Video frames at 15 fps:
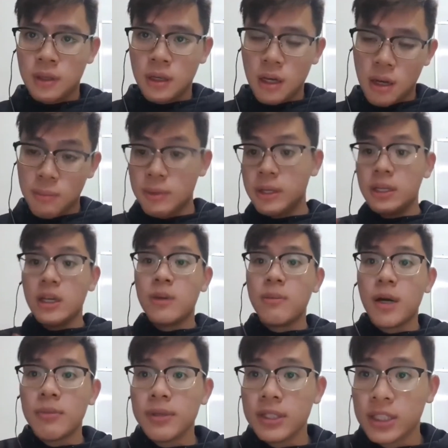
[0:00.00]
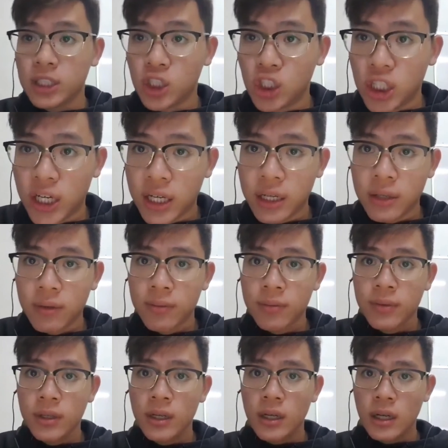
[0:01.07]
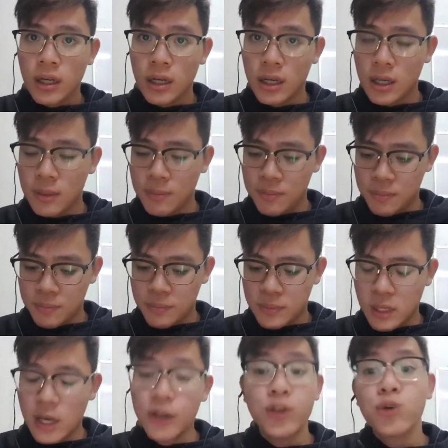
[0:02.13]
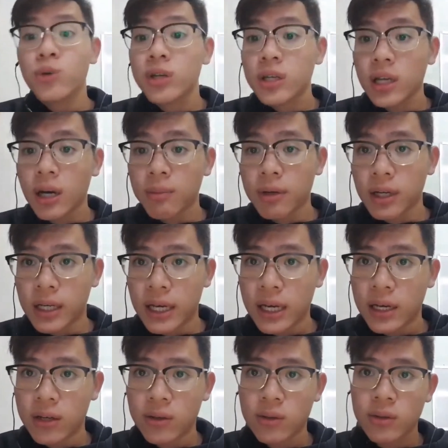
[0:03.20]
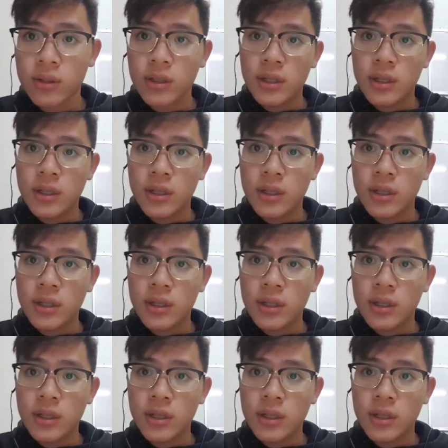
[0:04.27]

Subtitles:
a medium of exchange, a unit of account,